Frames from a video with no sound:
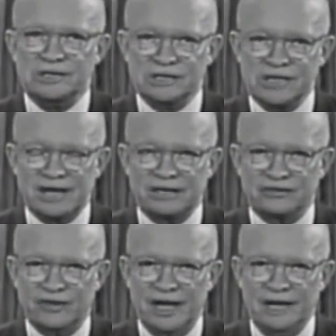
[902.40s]
needs
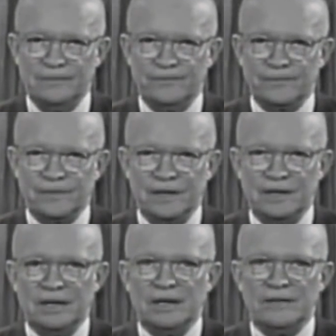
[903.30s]
satisfied,
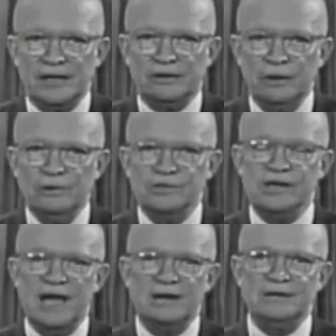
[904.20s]
that
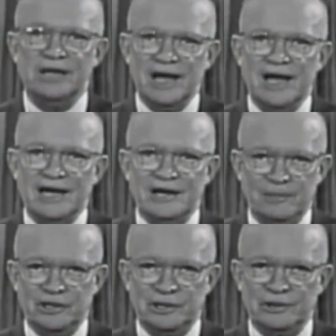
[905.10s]
those now
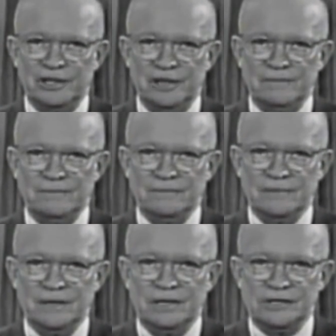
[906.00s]
denied
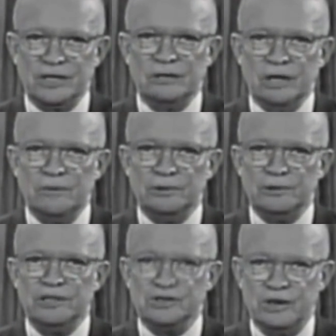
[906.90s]
opportunity shall
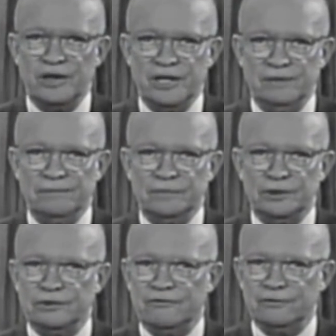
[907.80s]
come to enjoy it
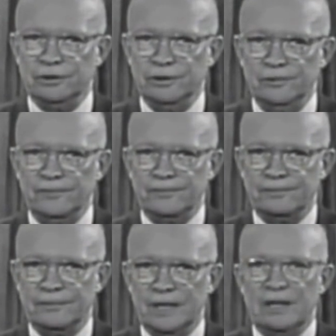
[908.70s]
to the full,
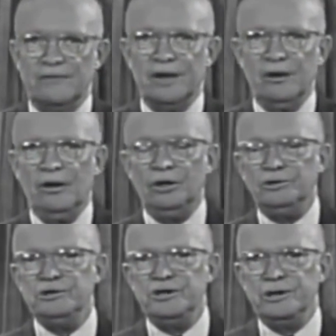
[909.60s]
that
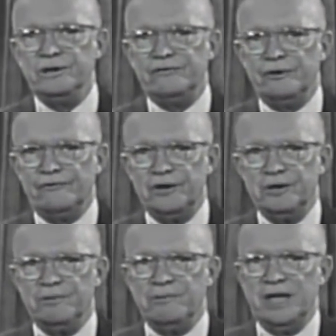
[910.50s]
all who yearn for
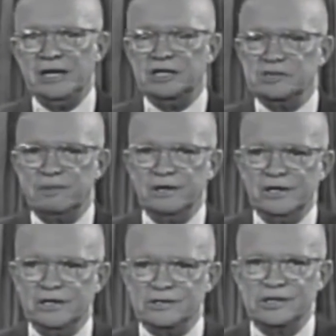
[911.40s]
freedom may
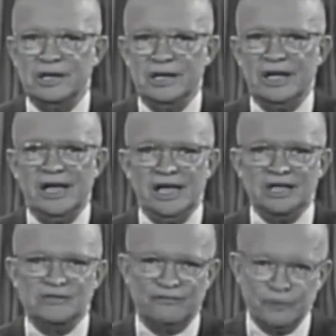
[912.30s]
experience
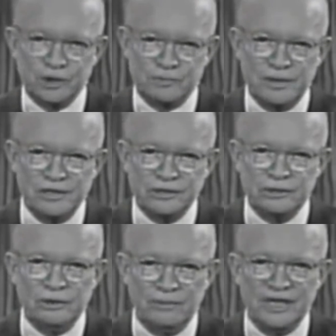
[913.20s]
its
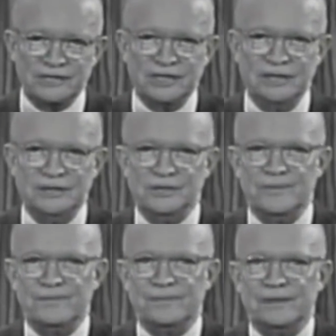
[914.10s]
spiritual
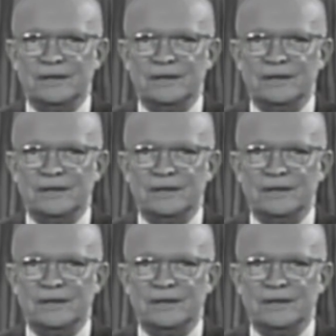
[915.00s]
blessings.